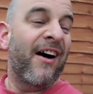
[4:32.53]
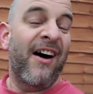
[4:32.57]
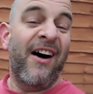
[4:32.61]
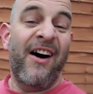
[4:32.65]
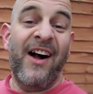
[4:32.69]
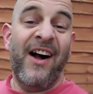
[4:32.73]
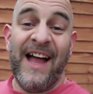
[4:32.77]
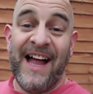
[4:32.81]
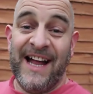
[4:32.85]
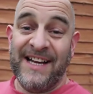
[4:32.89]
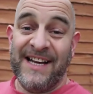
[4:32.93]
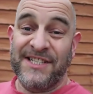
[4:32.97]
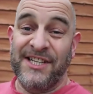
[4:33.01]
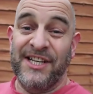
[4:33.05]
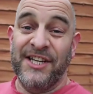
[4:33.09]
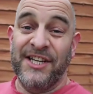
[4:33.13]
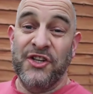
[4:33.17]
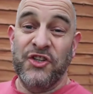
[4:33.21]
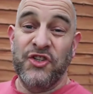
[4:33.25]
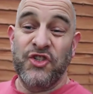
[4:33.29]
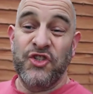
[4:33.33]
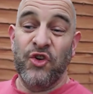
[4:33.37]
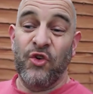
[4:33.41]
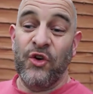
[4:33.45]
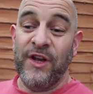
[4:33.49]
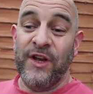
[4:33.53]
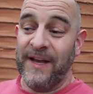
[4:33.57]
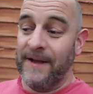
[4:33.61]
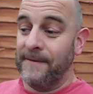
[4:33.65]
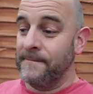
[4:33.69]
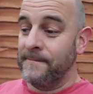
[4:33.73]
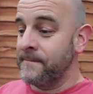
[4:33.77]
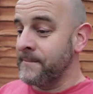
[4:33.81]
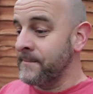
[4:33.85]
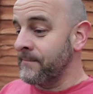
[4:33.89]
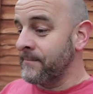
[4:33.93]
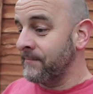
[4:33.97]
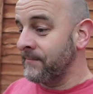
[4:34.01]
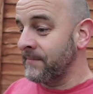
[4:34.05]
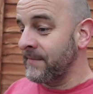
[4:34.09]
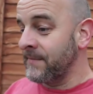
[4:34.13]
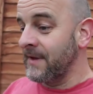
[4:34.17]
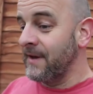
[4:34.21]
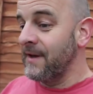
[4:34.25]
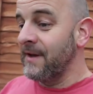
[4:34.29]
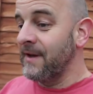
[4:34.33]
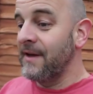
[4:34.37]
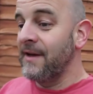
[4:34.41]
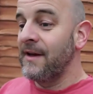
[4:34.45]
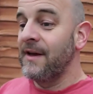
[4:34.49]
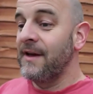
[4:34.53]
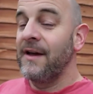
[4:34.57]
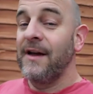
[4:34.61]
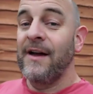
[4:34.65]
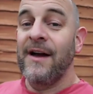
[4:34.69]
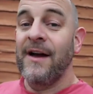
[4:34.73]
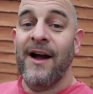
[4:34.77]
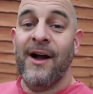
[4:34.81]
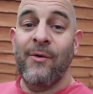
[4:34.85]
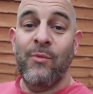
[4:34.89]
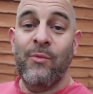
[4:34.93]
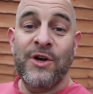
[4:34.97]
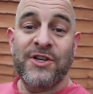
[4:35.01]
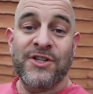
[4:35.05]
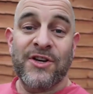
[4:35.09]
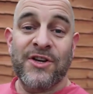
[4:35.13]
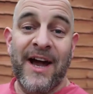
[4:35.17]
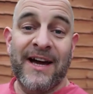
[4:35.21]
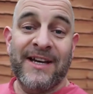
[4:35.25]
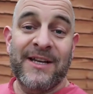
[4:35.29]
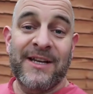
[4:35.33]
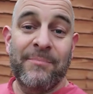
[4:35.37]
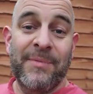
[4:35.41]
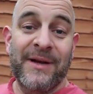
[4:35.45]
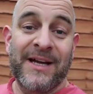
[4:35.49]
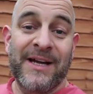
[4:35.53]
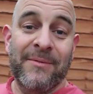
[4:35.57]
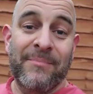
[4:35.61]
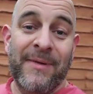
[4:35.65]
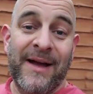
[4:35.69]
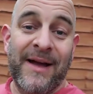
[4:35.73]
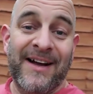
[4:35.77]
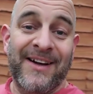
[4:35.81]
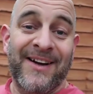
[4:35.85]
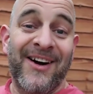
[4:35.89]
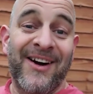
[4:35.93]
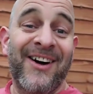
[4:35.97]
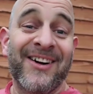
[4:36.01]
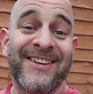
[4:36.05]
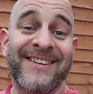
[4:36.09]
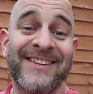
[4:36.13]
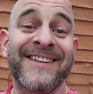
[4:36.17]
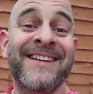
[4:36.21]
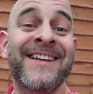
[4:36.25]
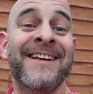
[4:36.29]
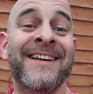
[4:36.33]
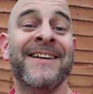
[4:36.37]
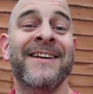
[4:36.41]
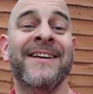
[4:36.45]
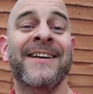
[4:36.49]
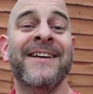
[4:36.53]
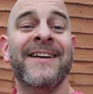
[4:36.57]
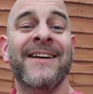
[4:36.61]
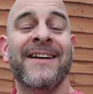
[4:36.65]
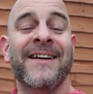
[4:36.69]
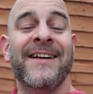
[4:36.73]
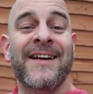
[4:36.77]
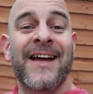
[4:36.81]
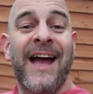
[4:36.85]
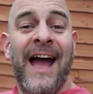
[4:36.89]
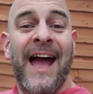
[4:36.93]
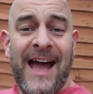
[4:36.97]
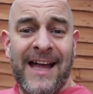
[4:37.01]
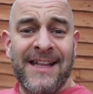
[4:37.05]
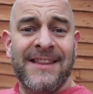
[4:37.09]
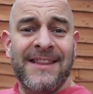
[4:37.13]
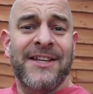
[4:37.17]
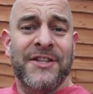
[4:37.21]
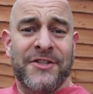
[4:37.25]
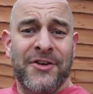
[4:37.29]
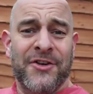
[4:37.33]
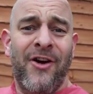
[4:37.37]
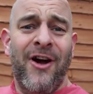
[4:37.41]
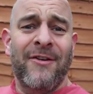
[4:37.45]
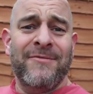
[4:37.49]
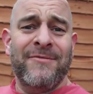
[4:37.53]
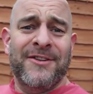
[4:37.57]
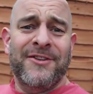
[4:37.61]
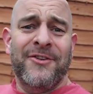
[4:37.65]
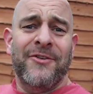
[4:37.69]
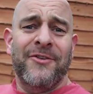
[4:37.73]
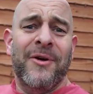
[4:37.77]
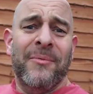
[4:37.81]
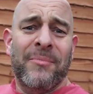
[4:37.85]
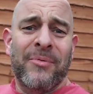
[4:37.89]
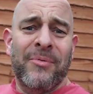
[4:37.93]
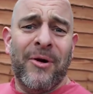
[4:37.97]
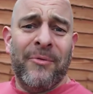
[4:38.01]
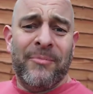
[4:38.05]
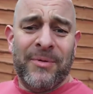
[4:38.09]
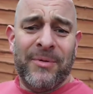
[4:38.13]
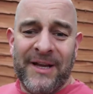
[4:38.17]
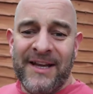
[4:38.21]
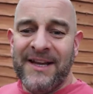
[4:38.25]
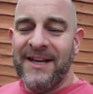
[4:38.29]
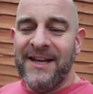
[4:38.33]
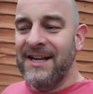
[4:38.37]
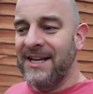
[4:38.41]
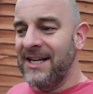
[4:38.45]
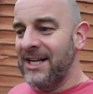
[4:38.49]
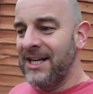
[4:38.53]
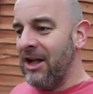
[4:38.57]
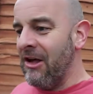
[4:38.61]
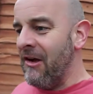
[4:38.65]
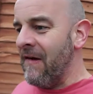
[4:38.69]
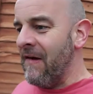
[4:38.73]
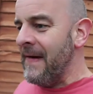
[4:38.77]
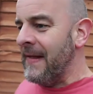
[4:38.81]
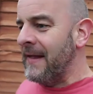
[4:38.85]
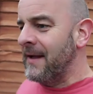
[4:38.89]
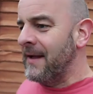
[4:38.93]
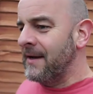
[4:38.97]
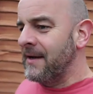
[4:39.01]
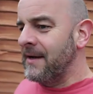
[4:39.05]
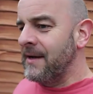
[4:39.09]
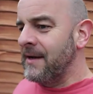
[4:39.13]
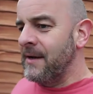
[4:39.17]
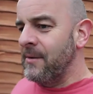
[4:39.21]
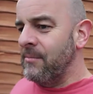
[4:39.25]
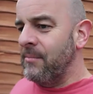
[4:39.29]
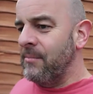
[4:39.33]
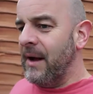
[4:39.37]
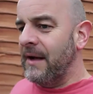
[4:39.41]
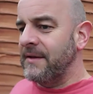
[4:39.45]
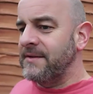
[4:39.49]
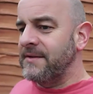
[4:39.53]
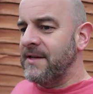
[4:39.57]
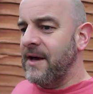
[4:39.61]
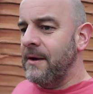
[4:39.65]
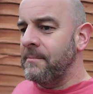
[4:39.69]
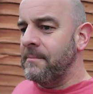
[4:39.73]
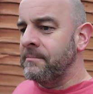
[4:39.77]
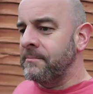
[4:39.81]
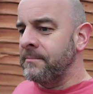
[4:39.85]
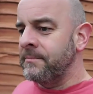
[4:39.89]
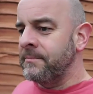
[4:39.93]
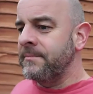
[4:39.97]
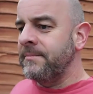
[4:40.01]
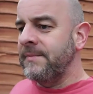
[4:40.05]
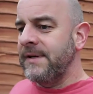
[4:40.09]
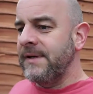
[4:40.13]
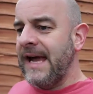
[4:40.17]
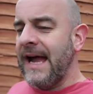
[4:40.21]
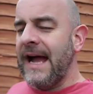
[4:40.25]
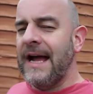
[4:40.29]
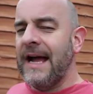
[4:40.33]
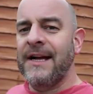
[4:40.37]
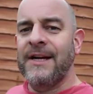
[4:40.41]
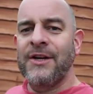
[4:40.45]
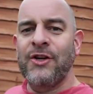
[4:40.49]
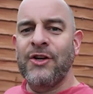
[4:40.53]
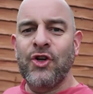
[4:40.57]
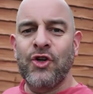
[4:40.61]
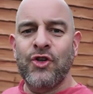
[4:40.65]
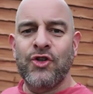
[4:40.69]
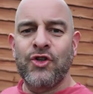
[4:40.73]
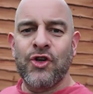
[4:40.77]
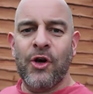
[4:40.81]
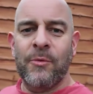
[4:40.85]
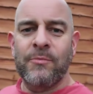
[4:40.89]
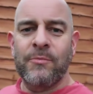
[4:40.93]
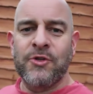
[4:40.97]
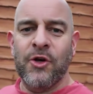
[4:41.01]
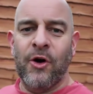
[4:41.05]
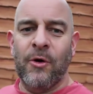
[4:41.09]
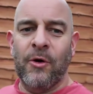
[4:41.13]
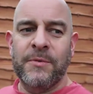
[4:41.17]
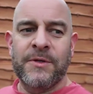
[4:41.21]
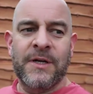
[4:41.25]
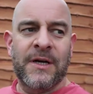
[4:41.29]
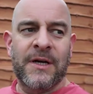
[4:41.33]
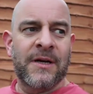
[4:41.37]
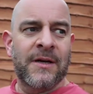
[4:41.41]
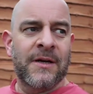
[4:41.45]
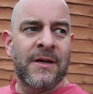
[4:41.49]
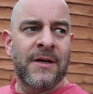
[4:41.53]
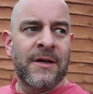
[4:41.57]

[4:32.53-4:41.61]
I actually enjoy it. I wish I had a bigger back garden and the time to do it properly. But yeah, good job jobbed.